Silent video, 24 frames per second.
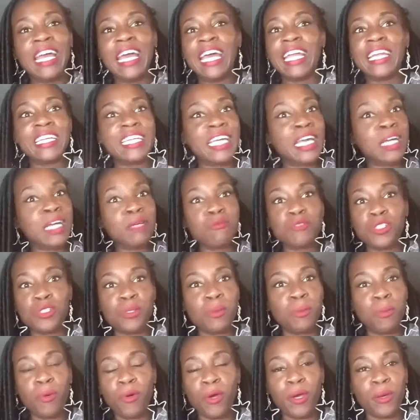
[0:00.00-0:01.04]
And it came to
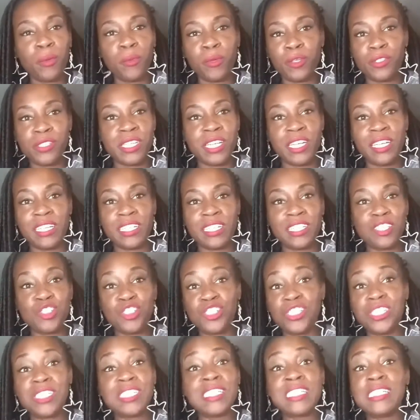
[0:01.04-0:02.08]
the point where it's like
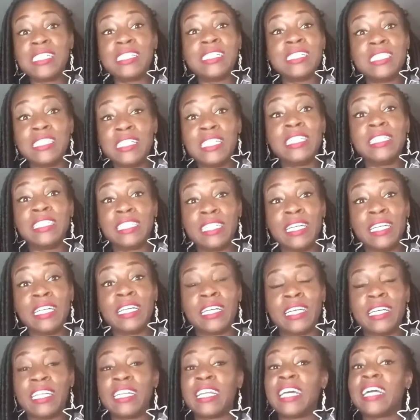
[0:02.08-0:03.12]
she didn't
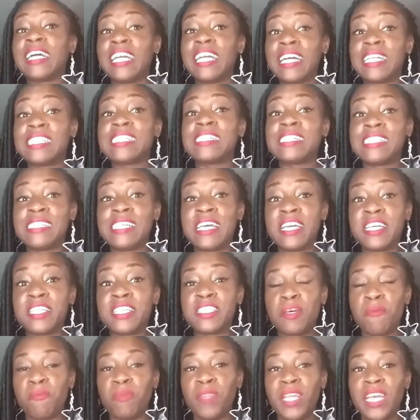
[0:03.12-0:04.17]
get it. And I had to say
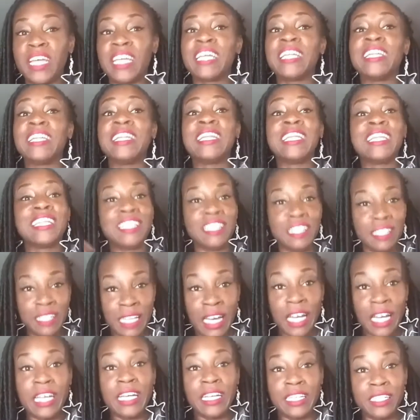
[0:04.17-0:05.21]
something. And
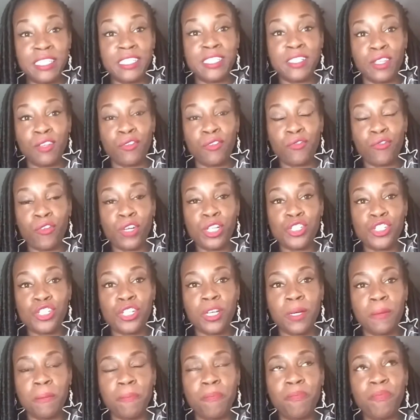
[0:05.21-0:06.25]
that ended the
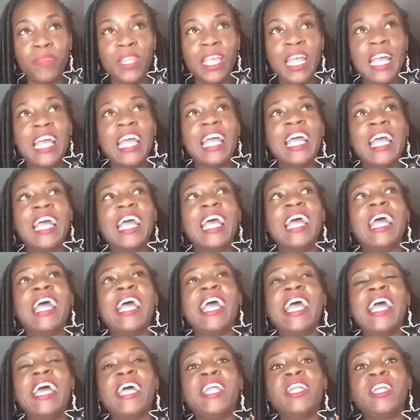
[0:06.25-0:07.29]
friendship.
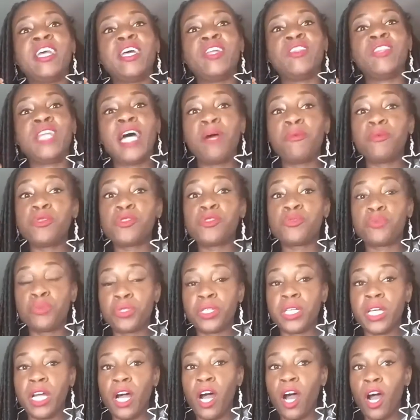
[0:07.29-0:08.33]
And that was
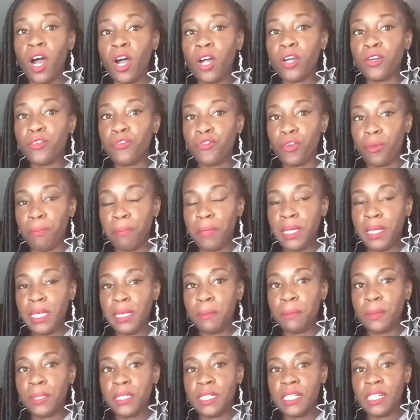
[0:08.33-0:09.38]
really hard for
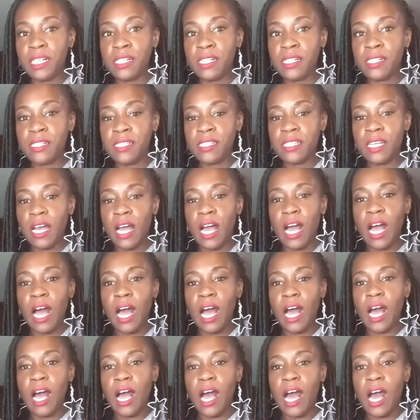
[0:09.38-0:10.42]
me because
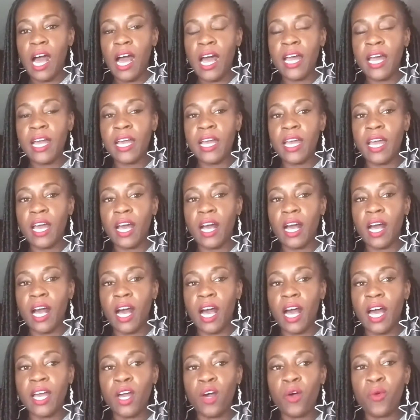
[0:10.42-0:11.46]
I
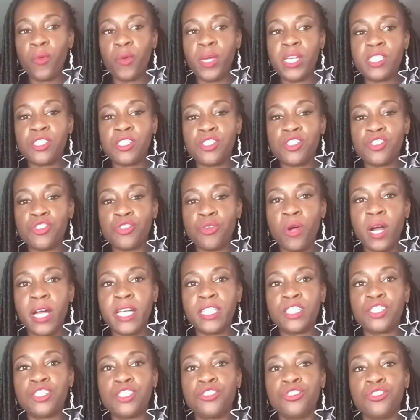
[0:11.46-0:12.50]
always
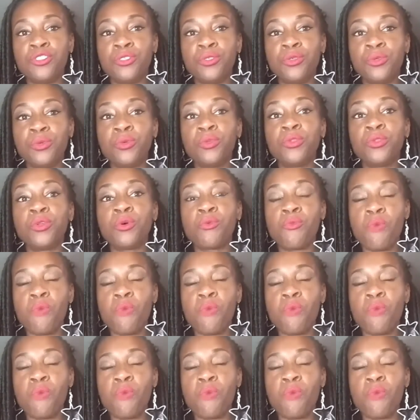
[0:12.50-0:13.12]
tried to do the